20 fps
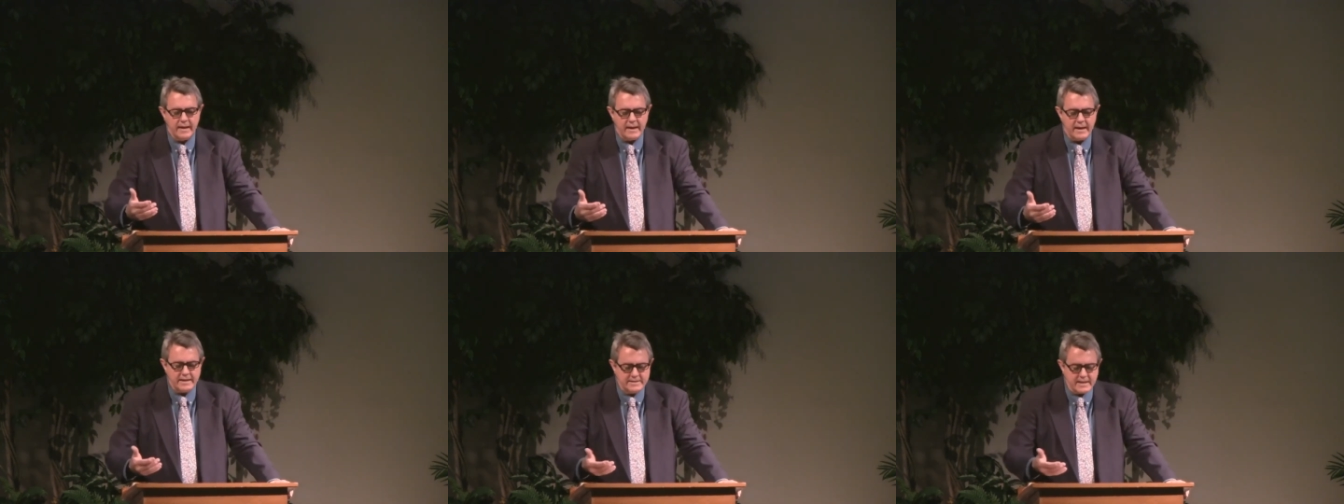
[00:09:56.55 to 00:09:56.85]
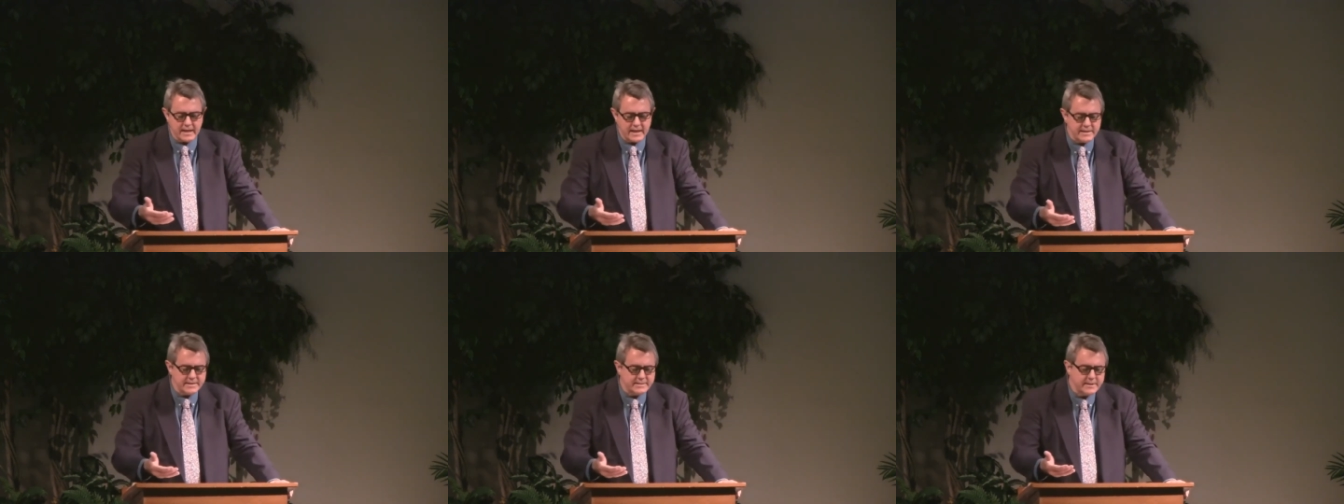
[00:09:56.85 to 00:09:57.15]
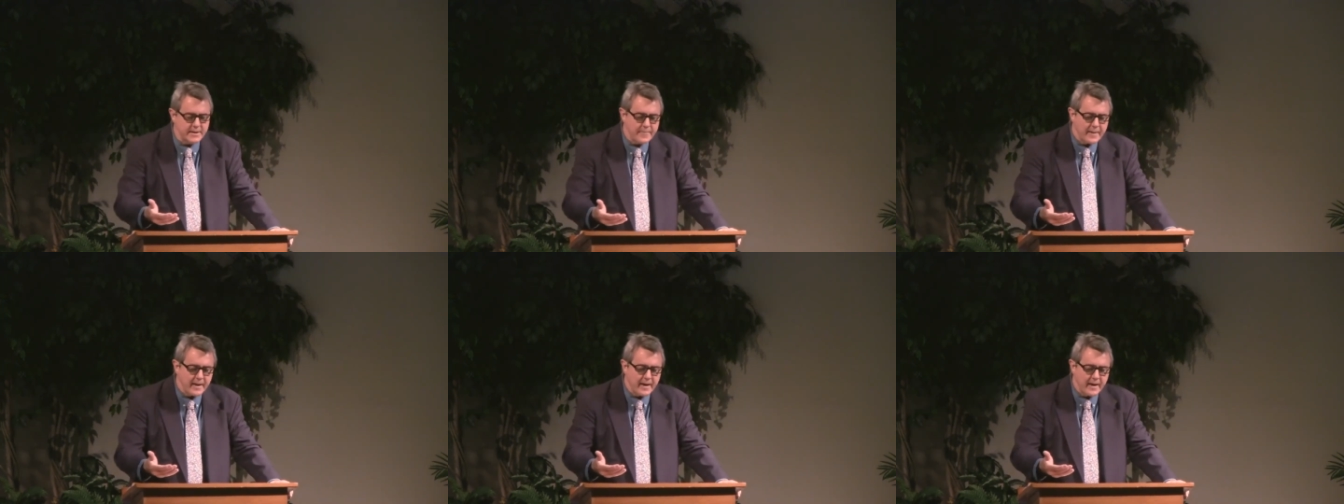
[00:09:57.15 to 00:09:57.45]
he says,
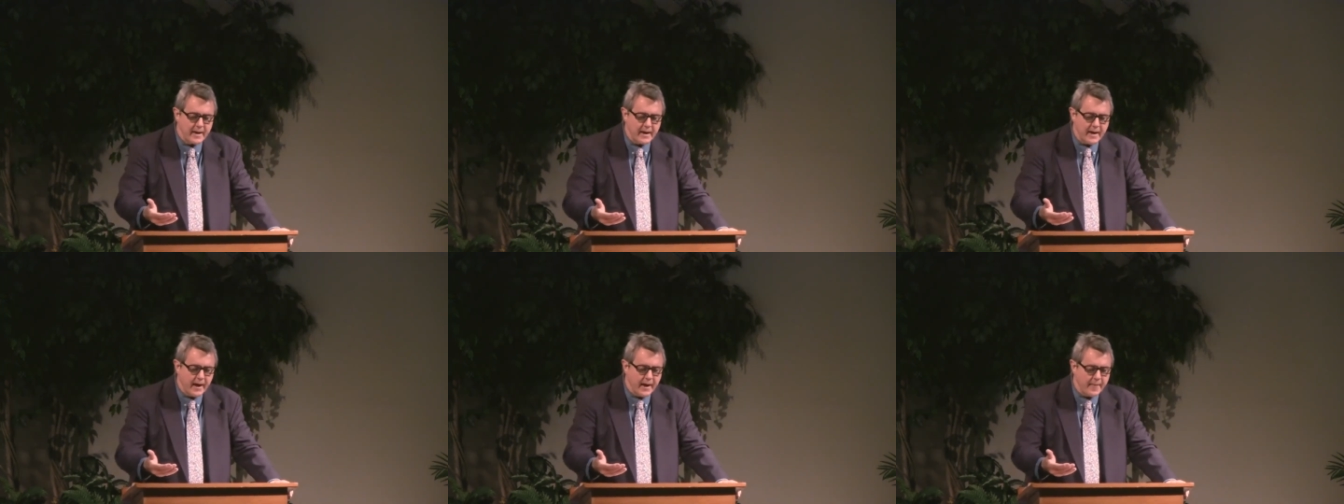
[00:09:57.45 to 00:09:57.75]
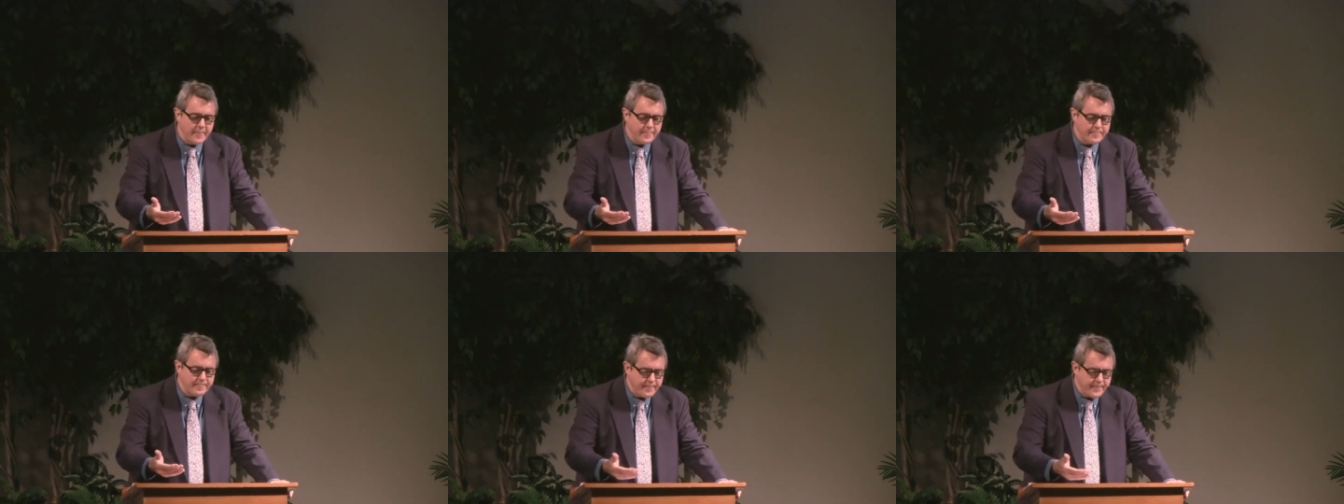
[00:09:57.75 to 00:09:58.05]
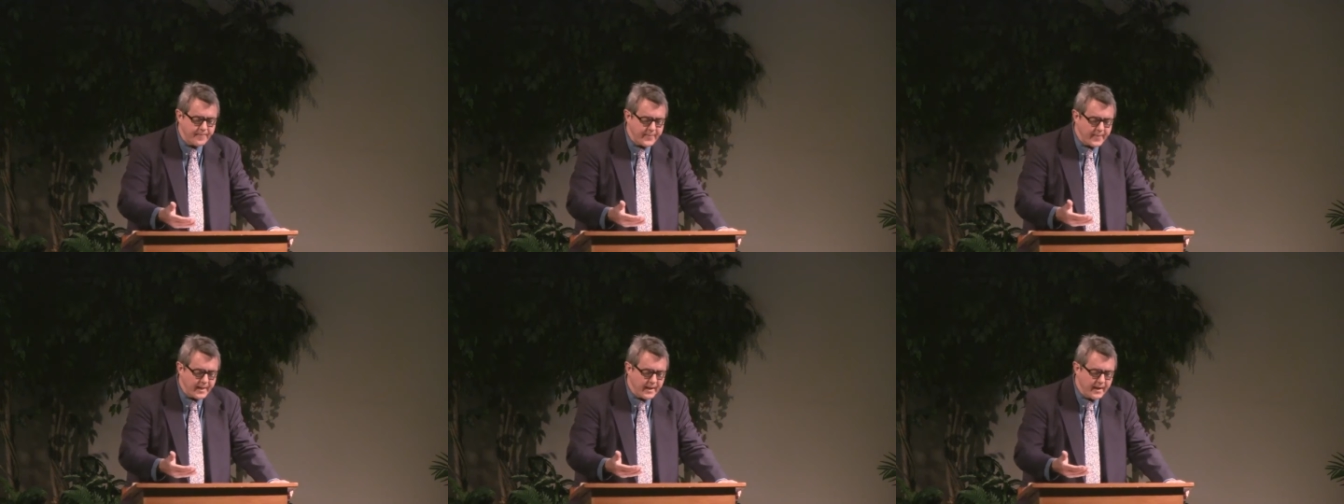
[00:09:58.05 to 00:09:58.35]
um,
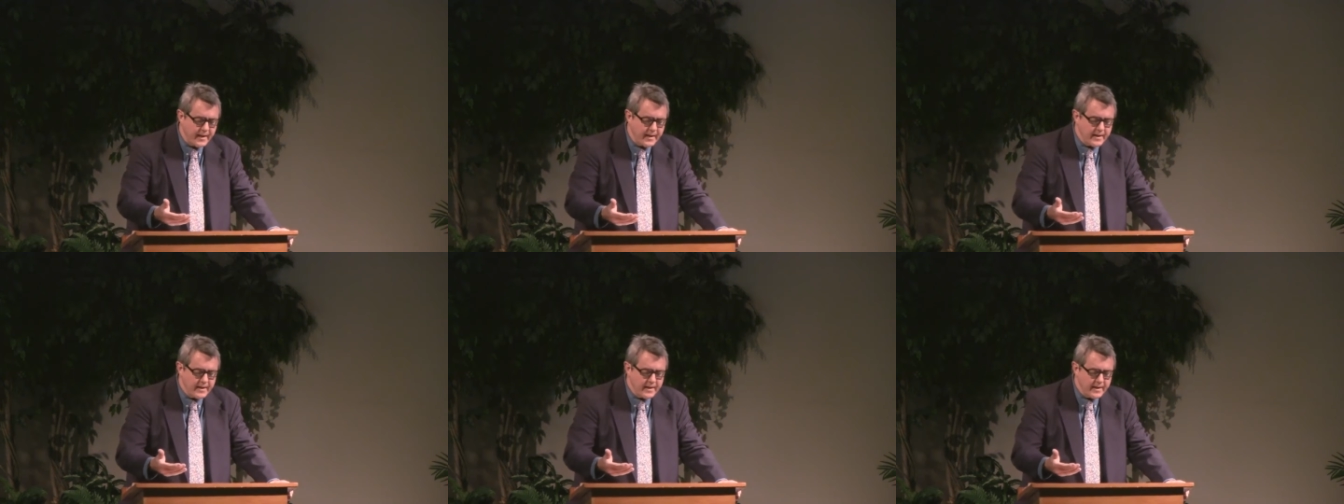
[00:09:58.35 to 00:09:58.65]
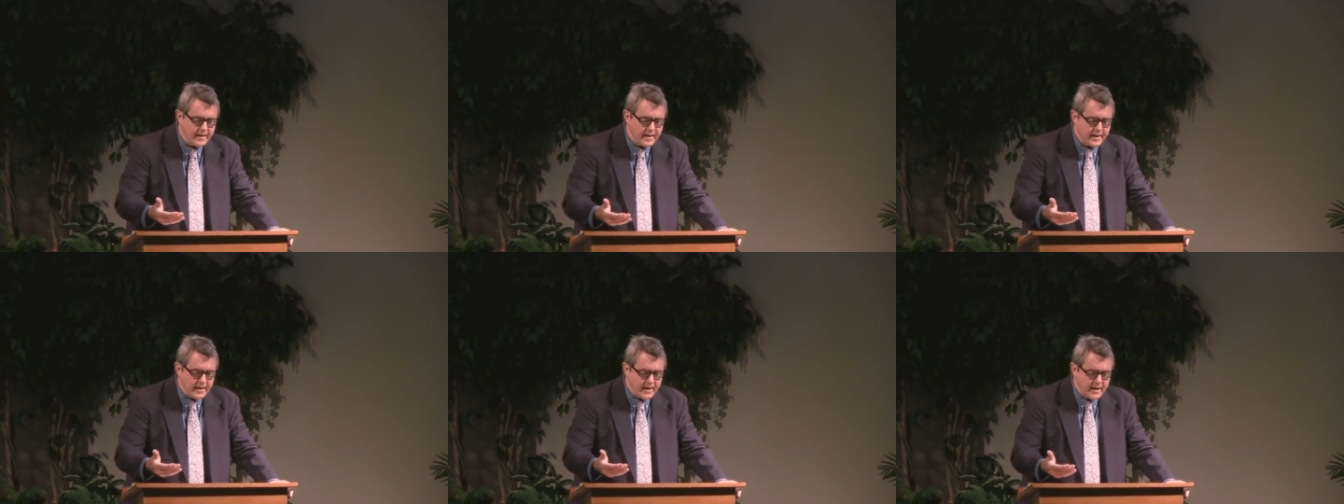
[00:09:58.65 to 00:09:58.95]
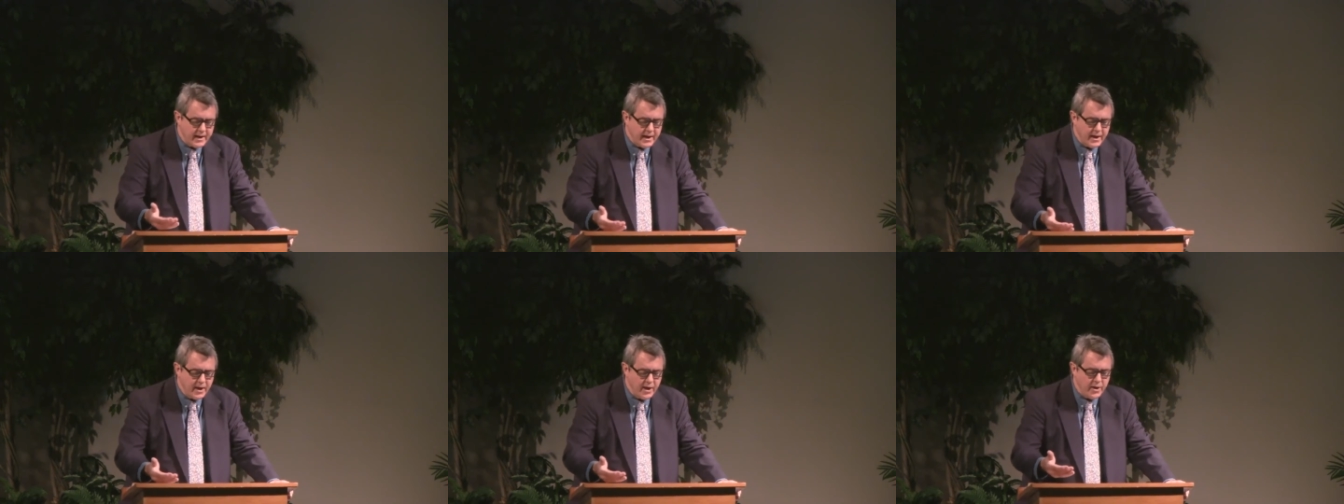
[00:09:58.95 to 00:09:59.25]

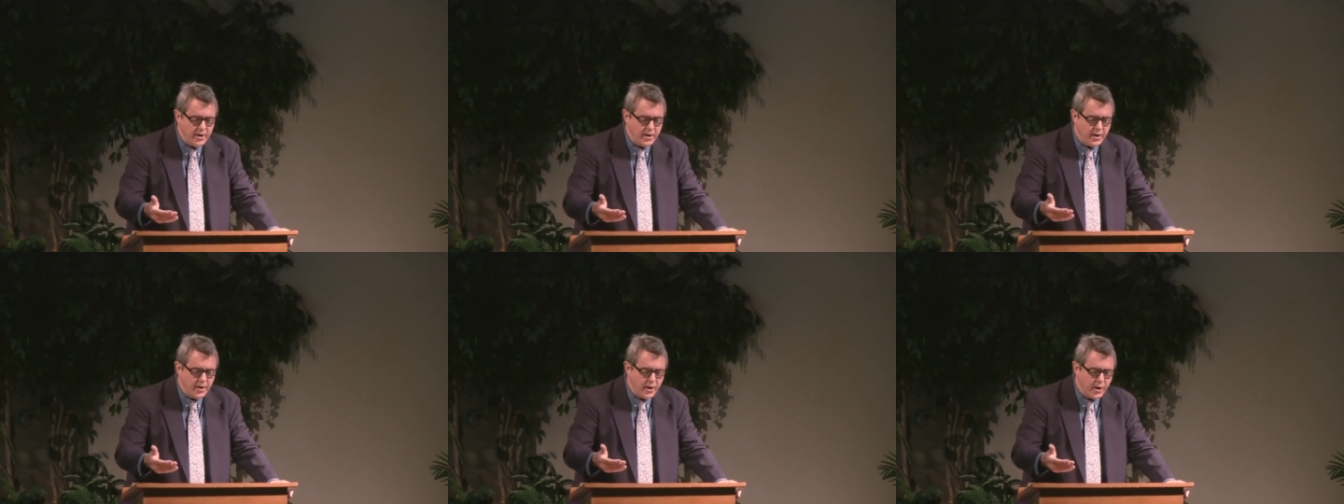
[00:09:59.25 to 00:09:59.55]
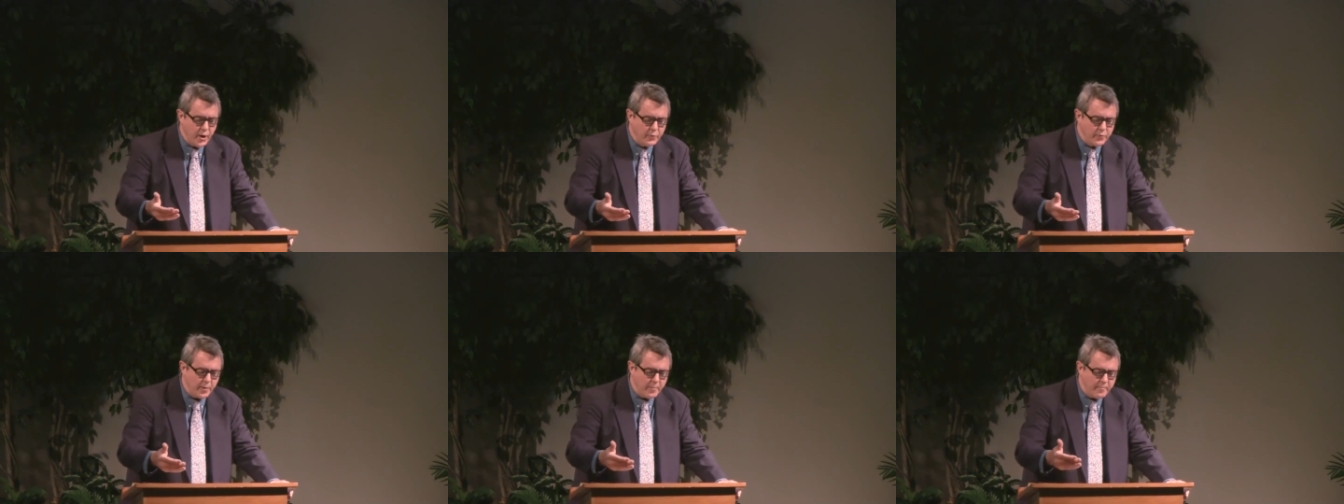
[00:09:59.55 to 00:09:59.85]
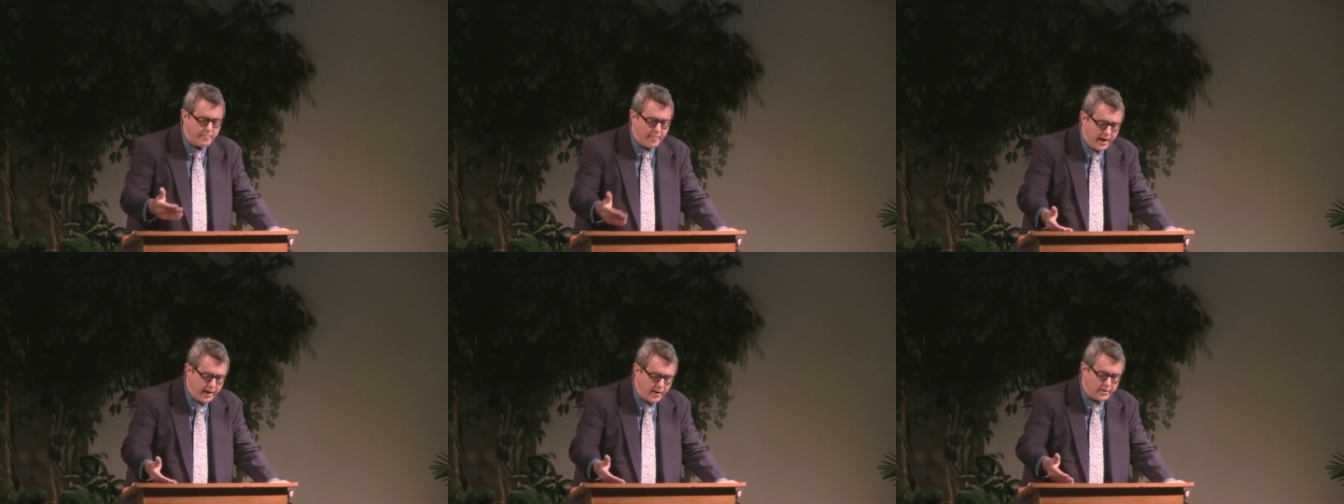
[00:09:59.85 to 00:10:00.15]
he who
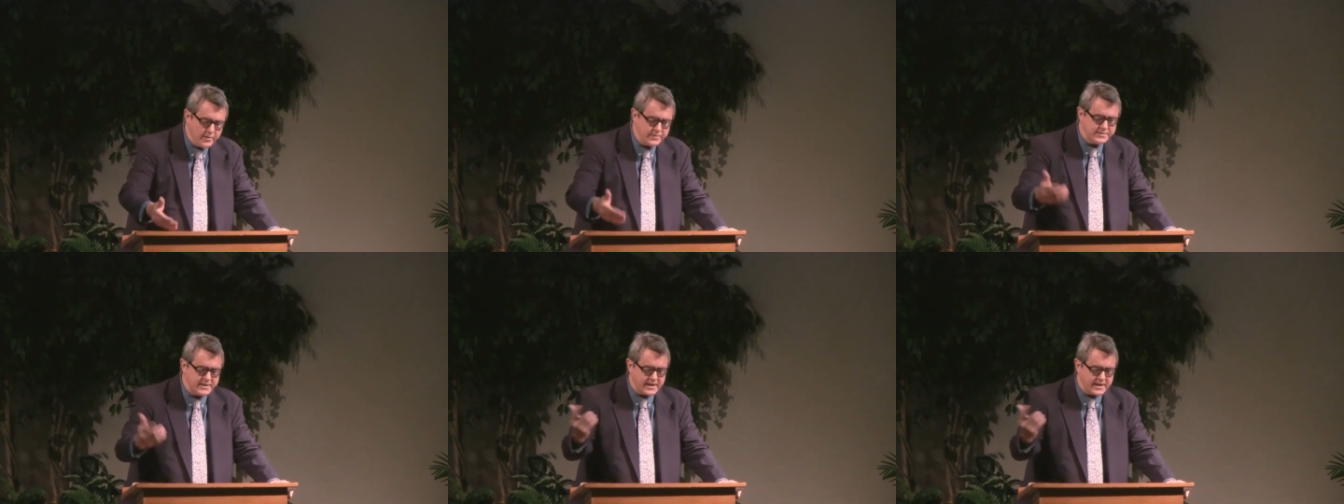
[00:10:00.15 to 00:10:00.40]
rebels,